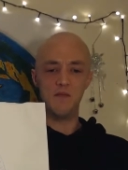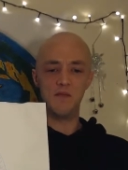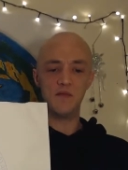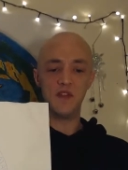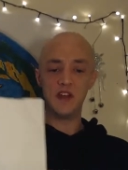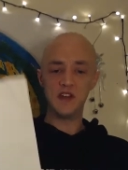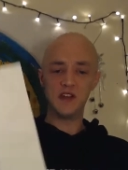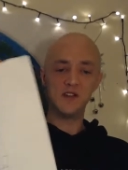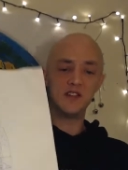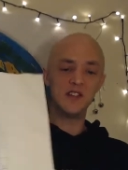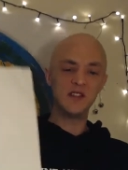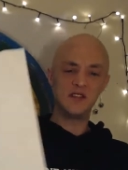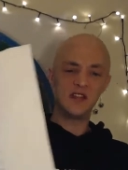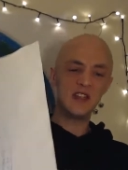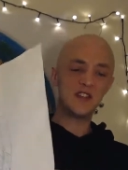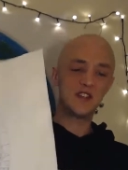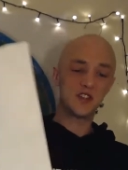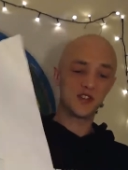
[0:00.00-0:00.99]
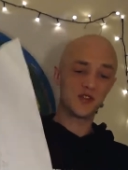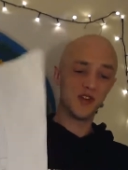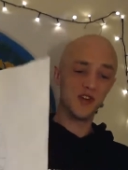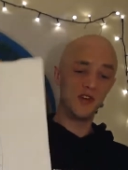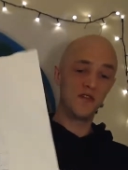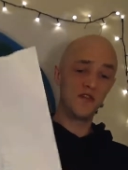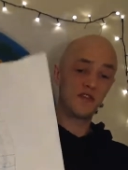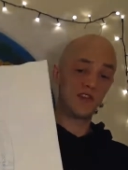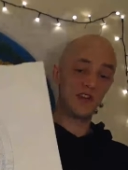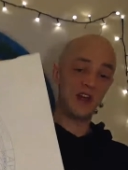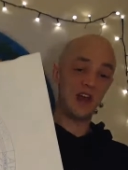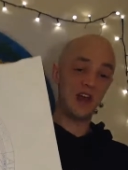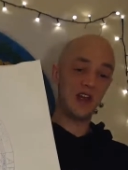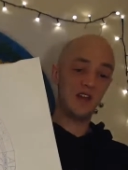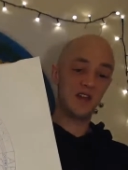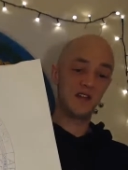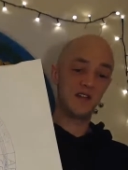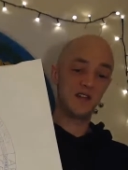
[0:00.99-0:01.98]
they're using this truth
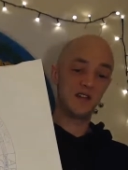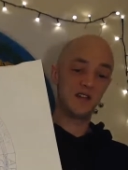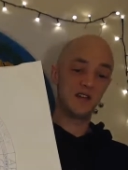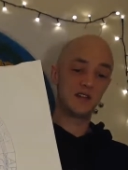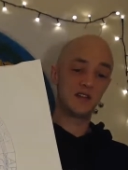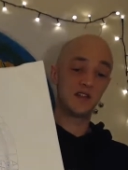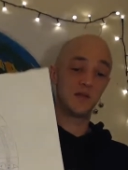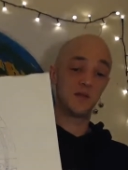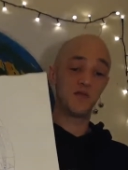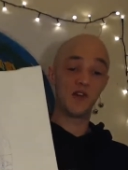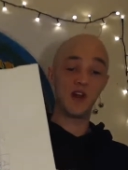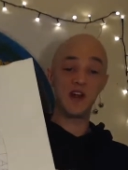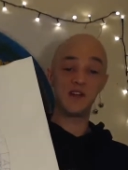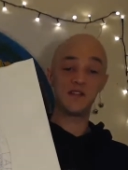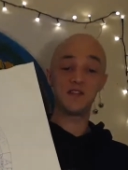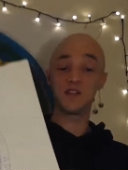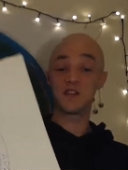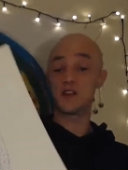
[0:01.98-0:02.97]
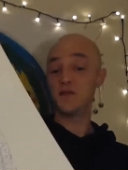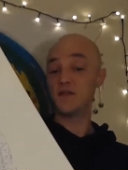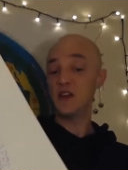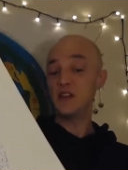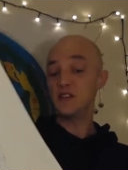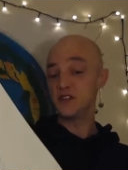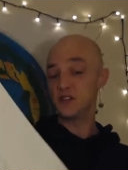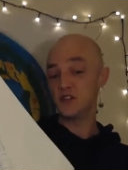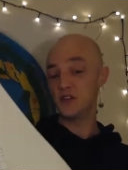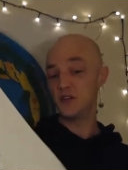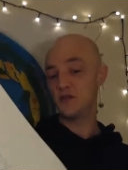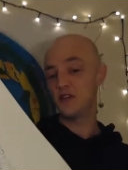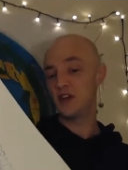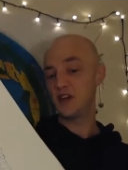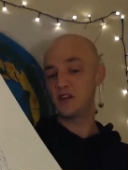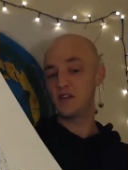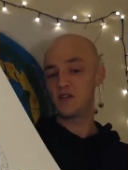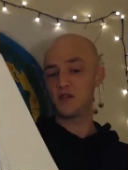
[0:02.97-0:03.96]
today to convince you
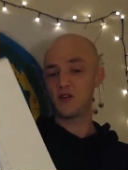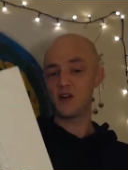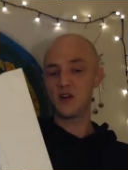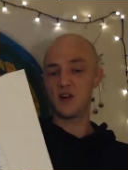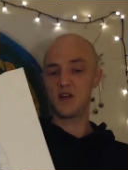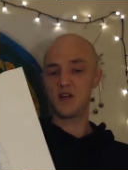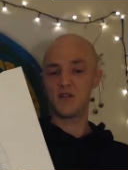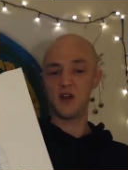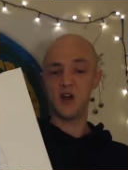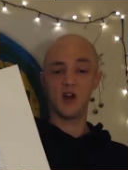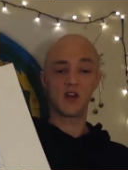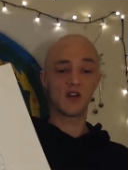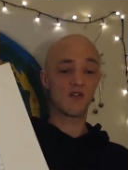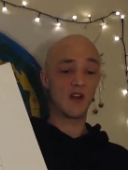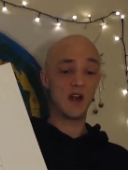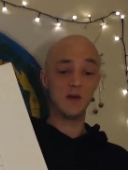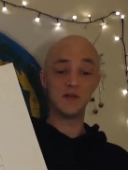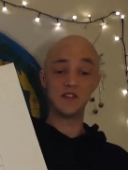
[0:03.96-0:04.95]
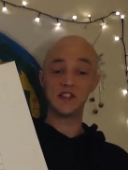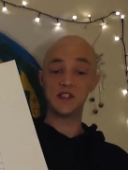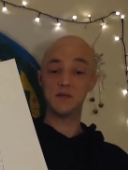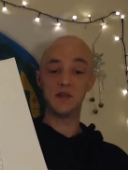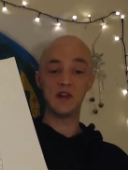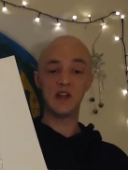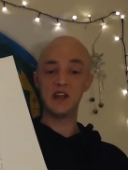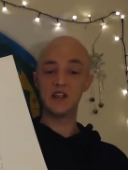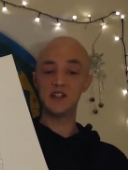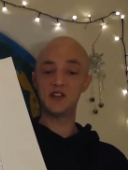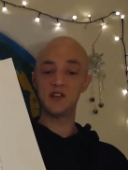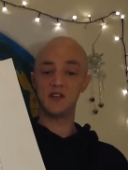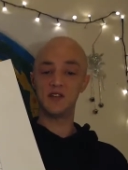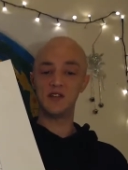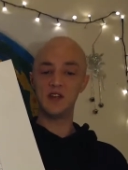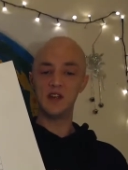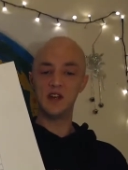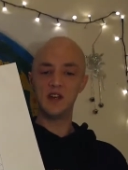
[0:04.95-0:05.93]
that you are a hologram, a
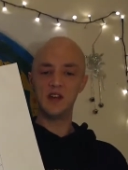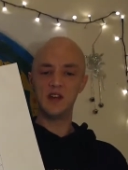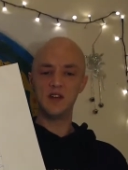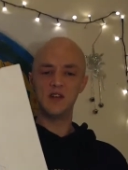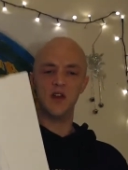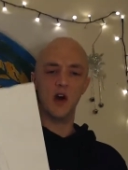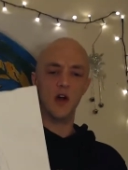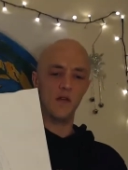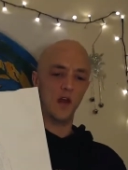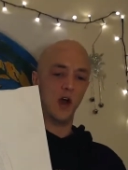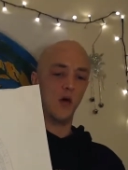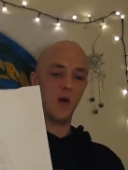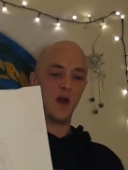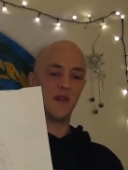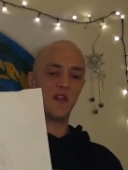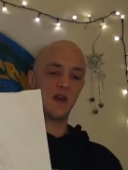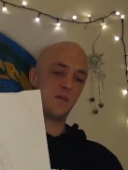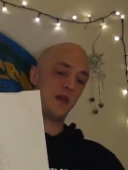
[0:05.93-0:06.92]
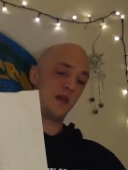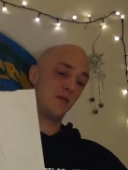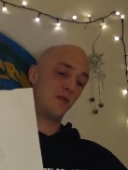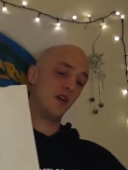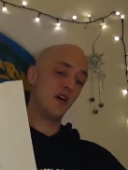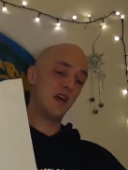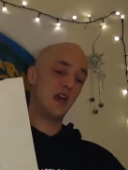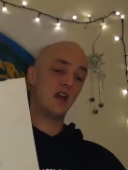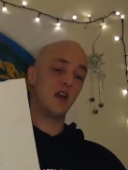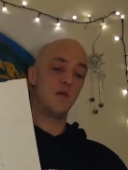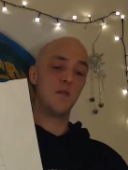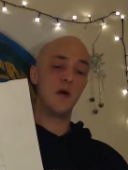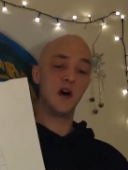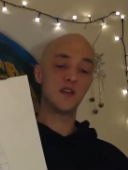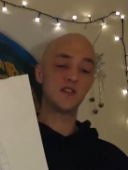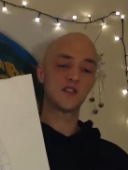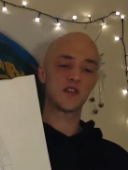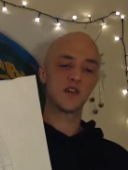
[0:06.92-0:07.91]
simulation, not knowing that people like Elon
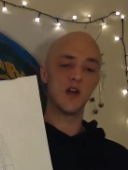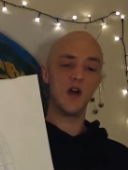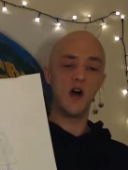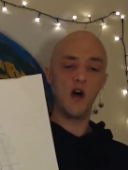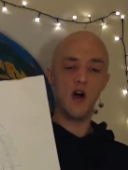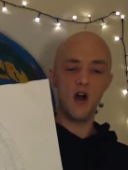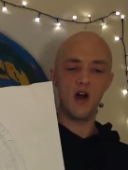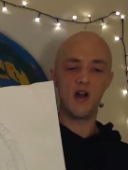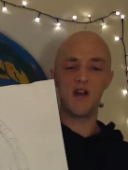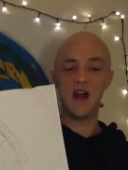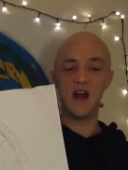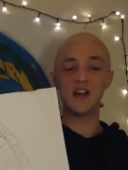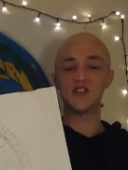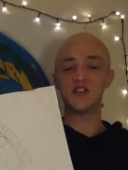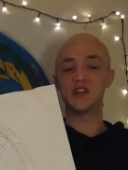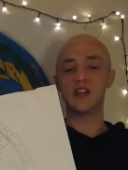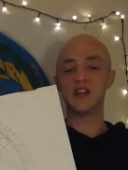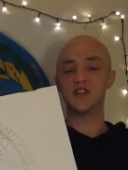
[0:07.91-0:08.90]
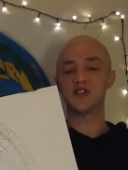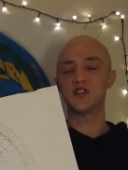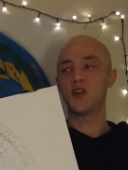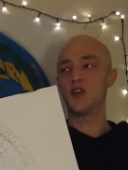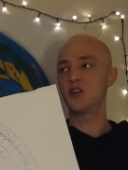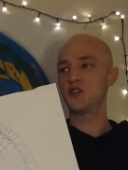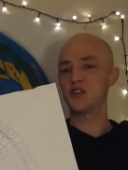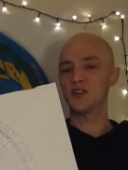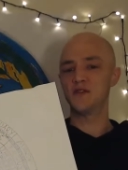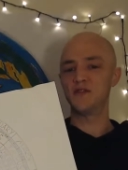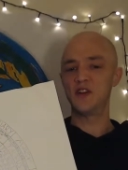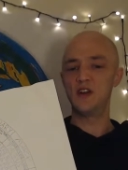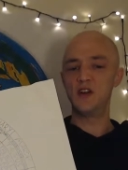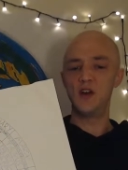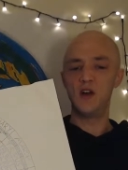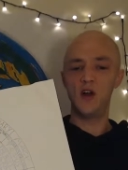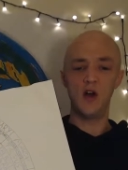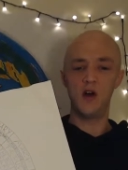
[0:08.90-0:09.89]
Musk are actually in charge of
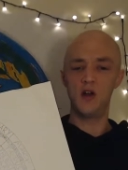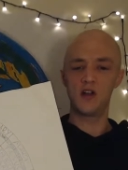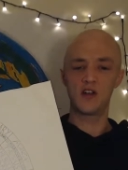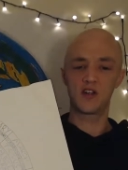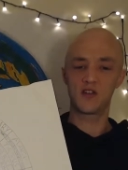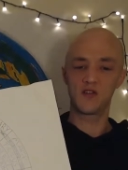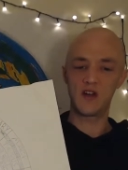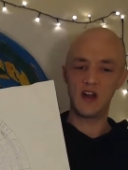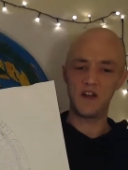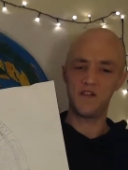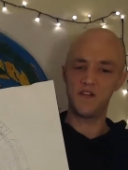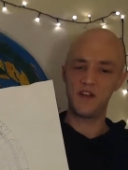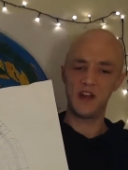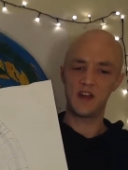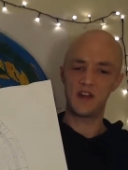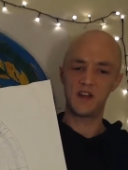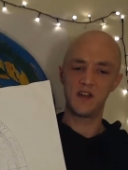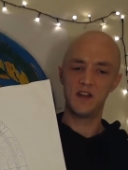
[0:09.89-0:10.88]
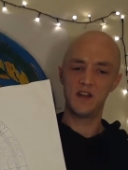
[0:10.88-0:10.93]
holographic